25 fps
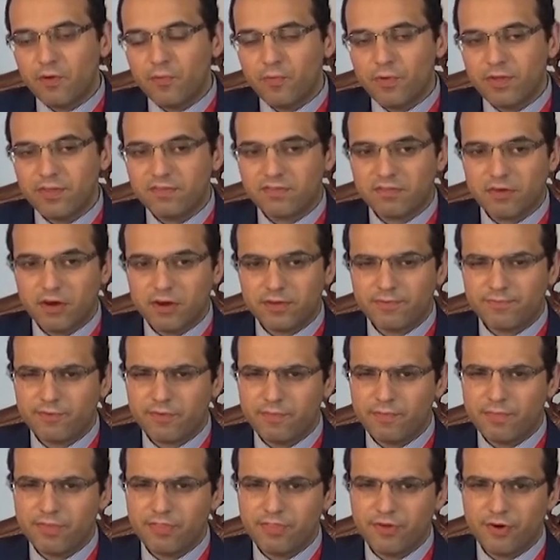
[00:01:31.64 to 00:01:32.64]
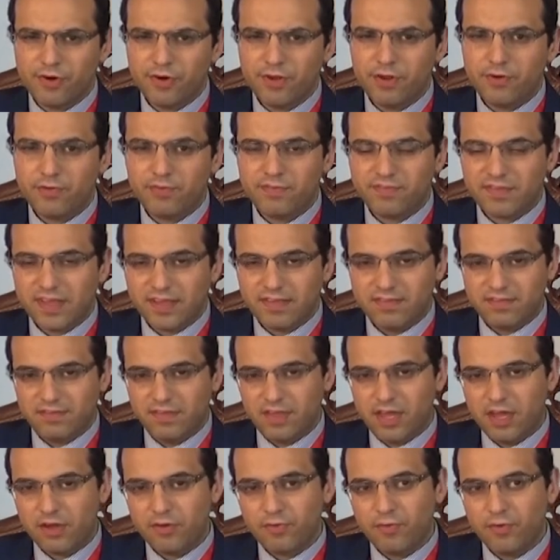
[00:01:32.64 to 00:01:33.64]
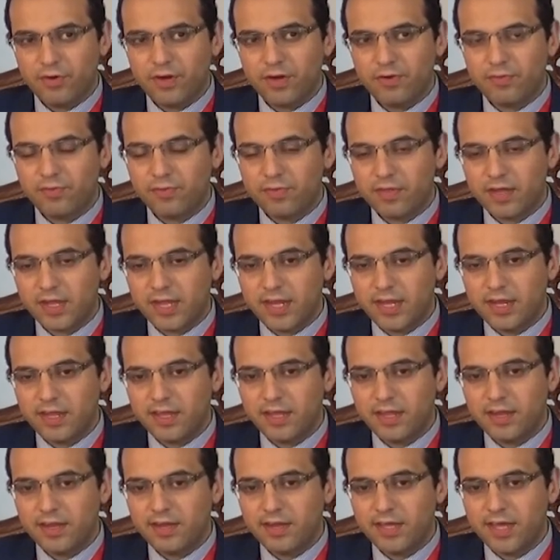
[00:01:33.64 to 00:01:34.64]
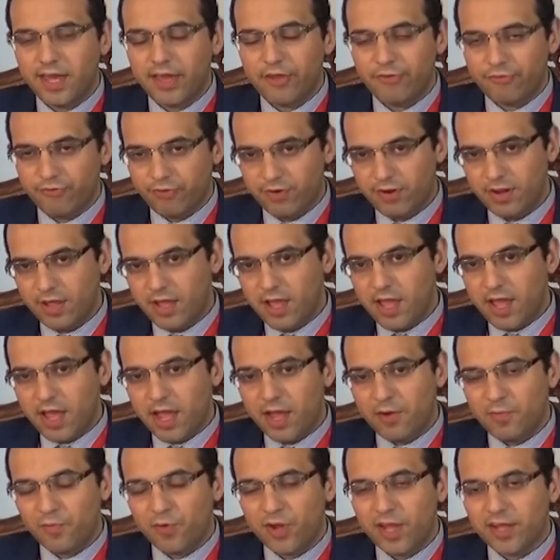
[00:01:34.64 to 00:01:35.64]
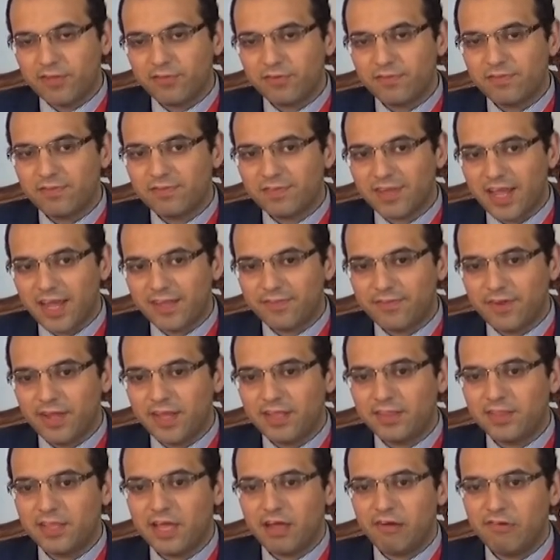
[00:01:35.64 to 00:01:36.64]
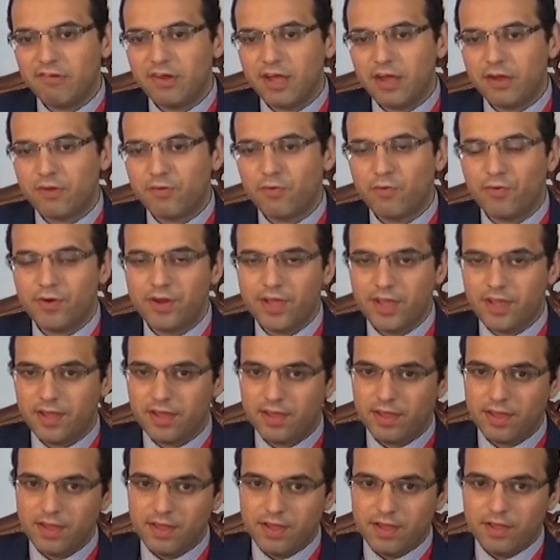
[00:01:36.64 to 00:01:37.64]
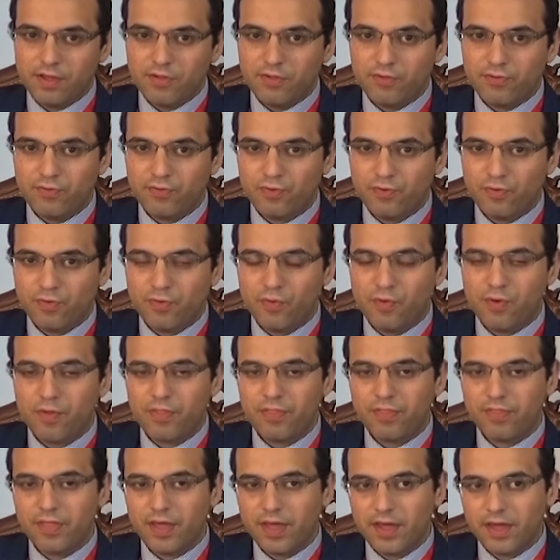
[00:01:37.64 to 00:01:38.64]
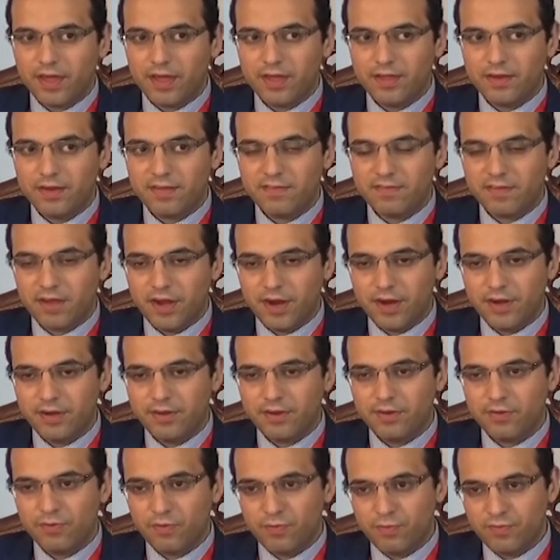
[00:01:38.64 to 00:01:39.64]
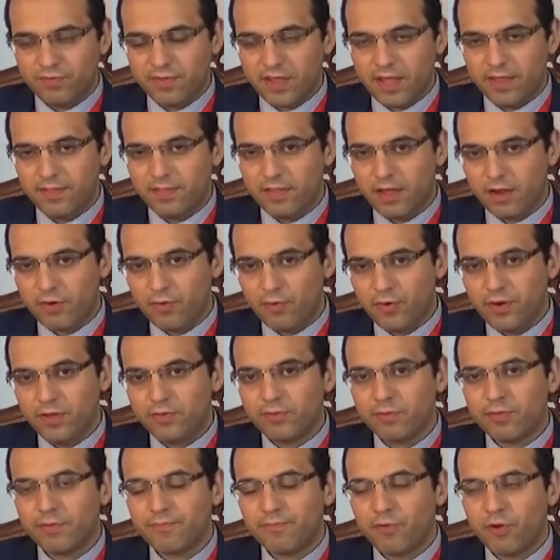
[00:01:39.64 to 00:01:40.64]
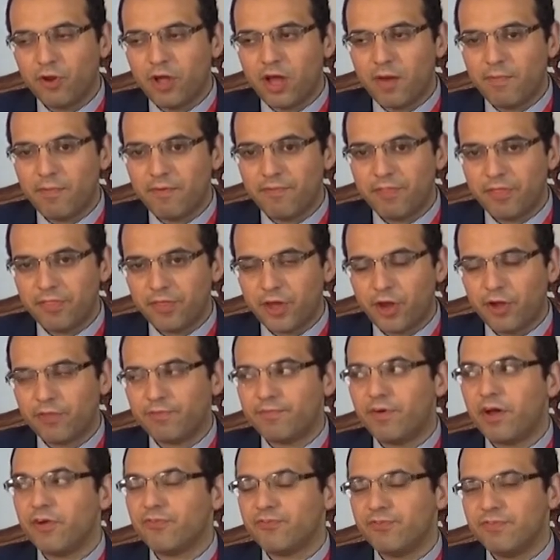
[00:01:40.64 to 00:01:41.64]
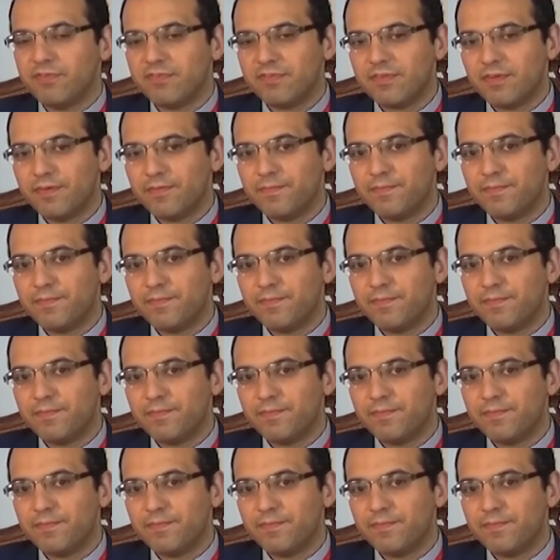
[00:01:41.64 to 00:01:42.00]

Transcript: We start from 30 to 60 according to the clinical indication, and we're going to titrate down according to the desired dose and according to the follow-up of the thyroid functions.